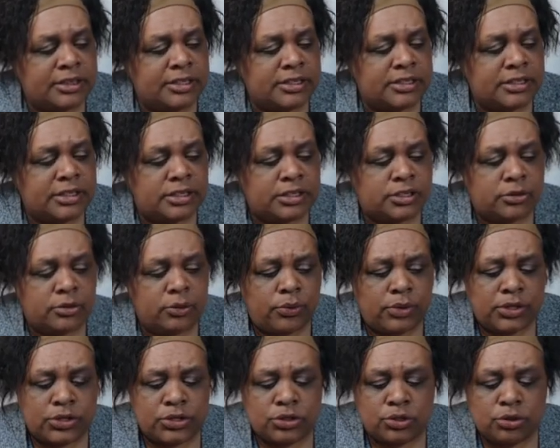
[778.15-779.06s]
This is
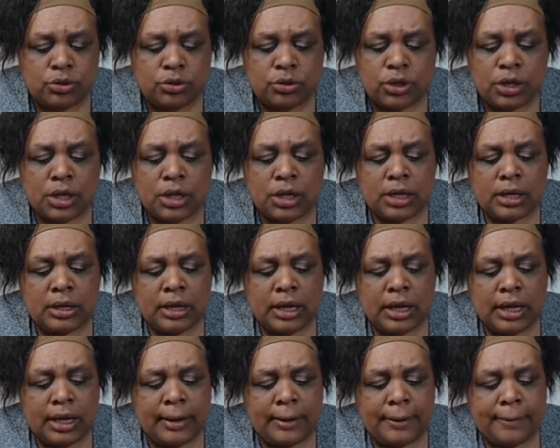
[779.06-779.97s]
going to,
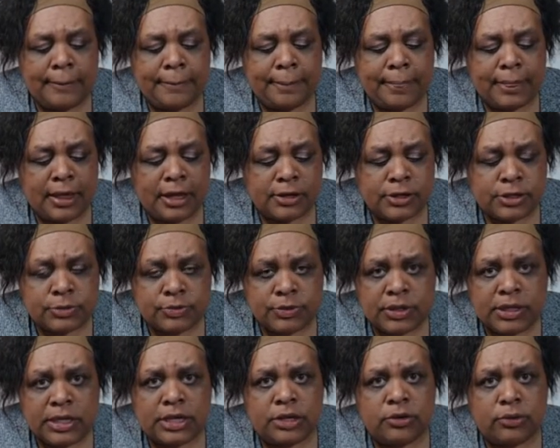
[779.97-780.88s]
um, it's
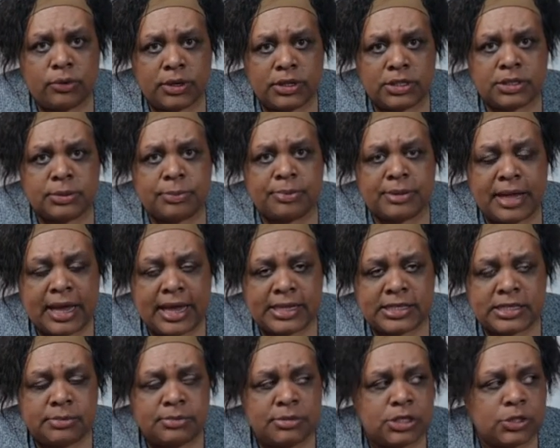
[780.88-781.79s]
really going to
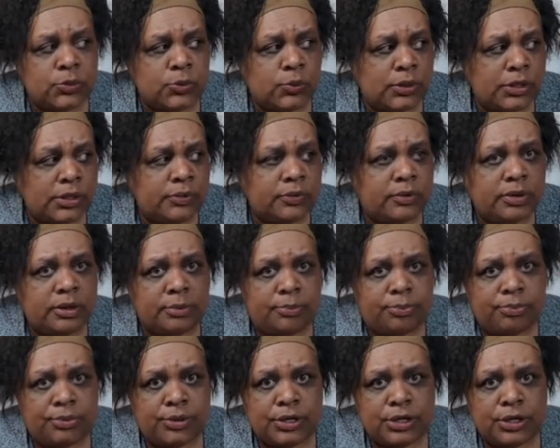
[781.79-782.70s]
blossom. It's really going to
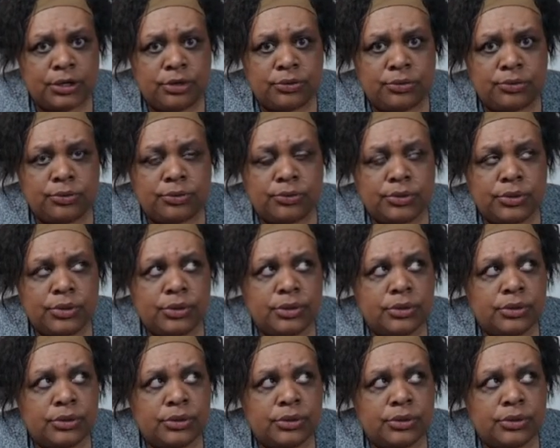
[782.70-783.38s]
bring you